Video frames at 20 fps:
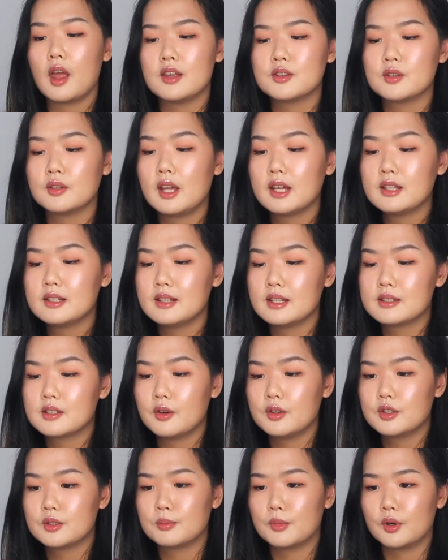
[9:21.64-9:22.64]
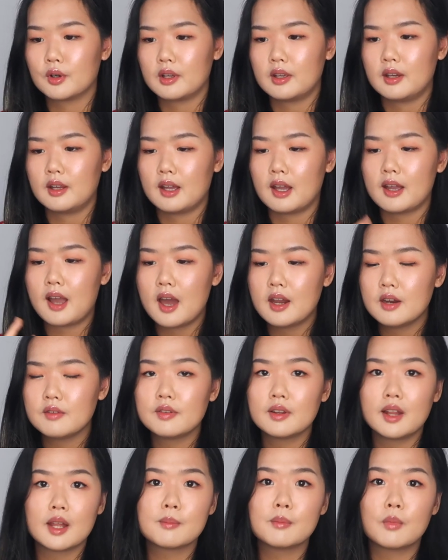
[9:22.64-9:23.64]
Okay, so next let's go into marketing. I kind of
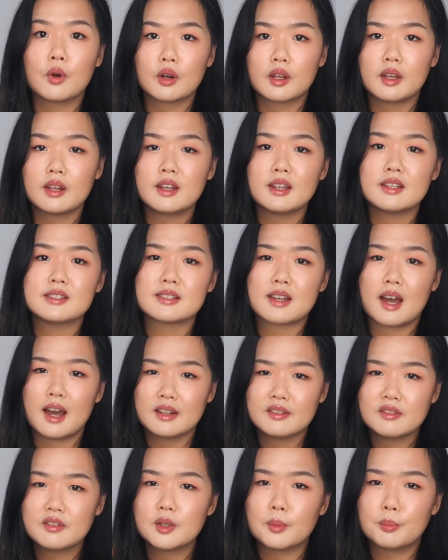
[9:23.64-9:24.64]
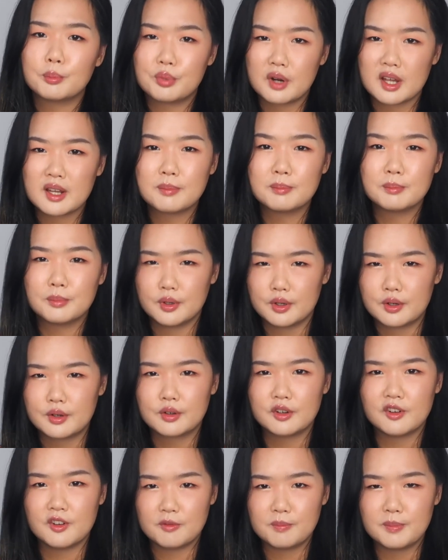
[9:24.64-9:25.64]
feel like marketing is kind of the bread and
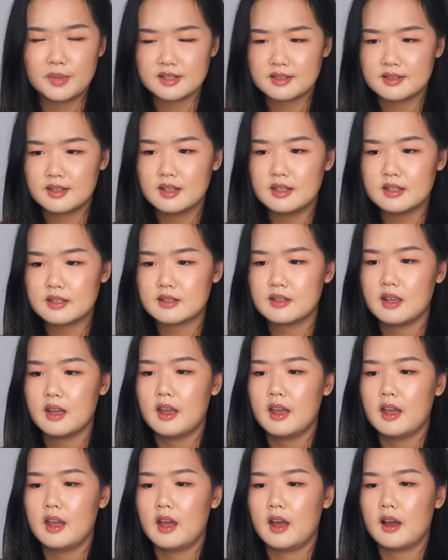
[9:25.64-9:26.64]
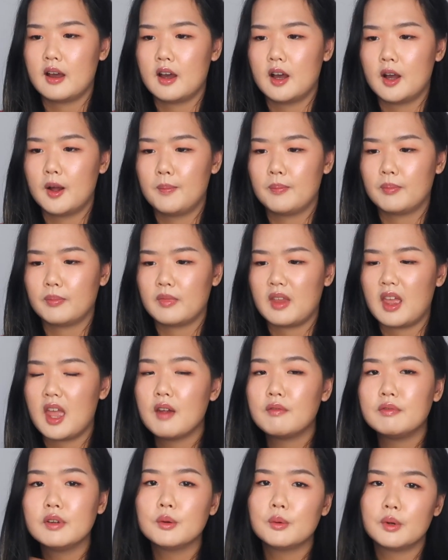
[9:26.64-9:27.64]
butter of business.
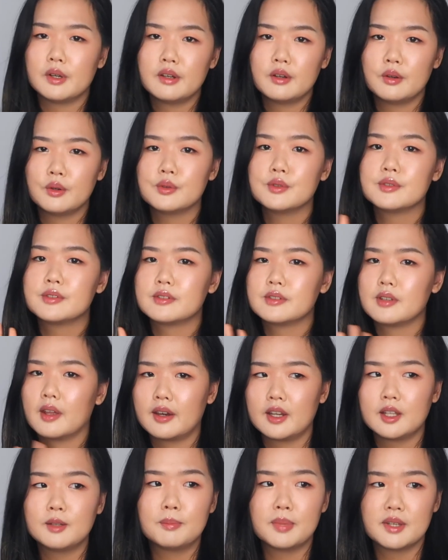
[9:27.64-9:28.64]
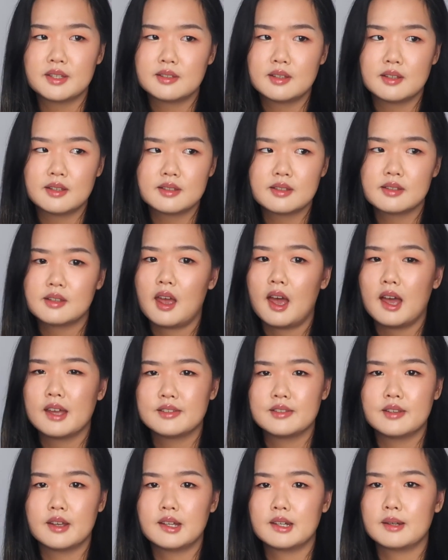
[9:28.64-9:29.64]
Everyone who's studied business
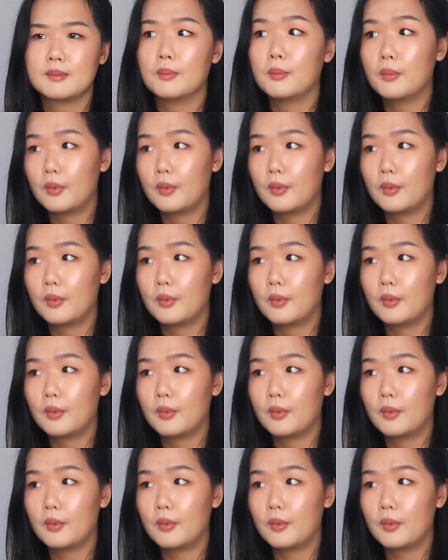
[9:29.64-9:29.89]
has done